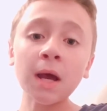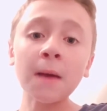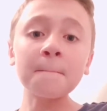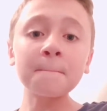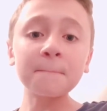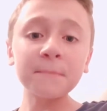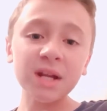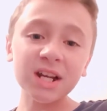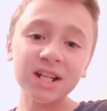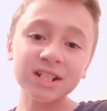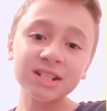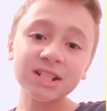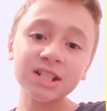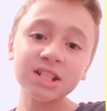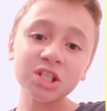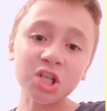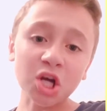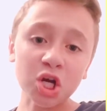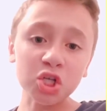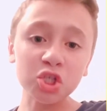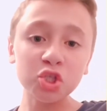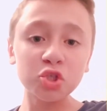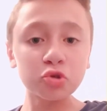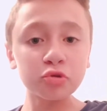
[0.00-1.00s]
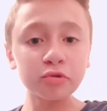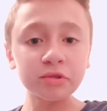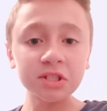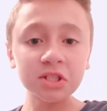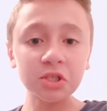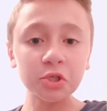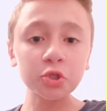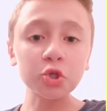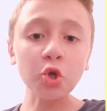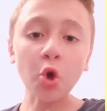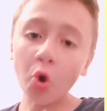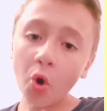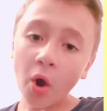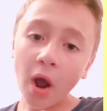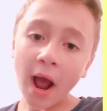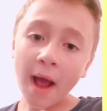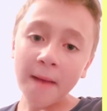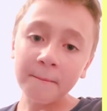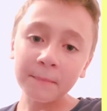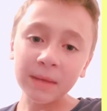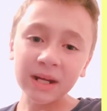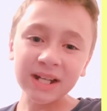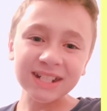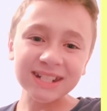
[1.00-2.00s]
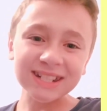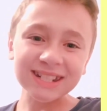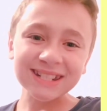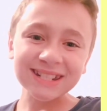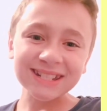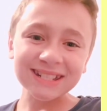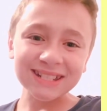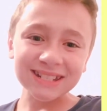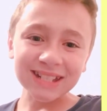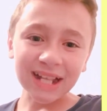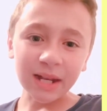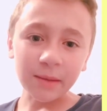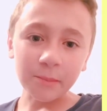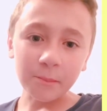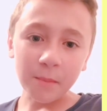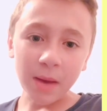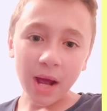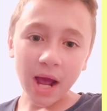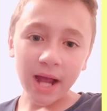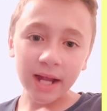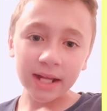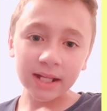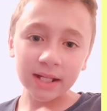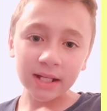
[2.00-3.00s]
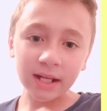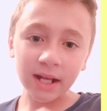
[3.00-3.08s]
because it's got used to your iPad instead of mine,